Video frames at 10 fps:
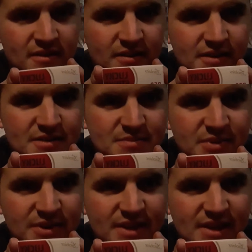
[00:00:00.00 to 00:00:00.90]
looks
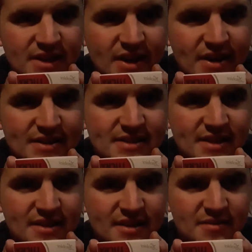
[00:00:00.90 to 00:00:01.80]
pretty nice. I
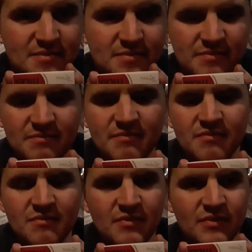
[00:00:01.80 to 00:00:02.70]
think
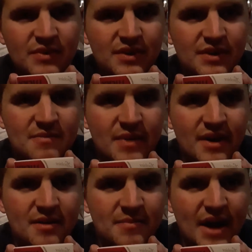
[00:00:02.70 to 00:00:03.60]
really
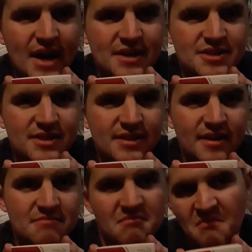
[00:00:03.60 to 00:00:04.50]
better packaging
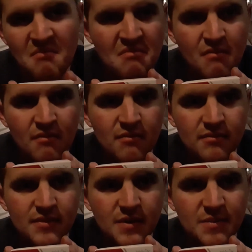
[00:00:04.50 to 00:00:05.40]
than
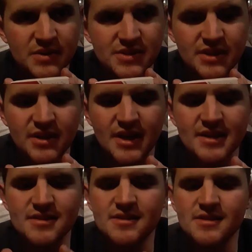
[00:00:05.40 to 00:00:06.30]
most
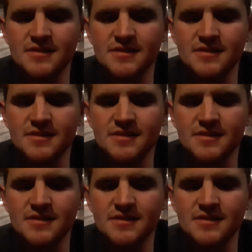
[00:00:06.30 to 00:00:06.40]
cigarettes.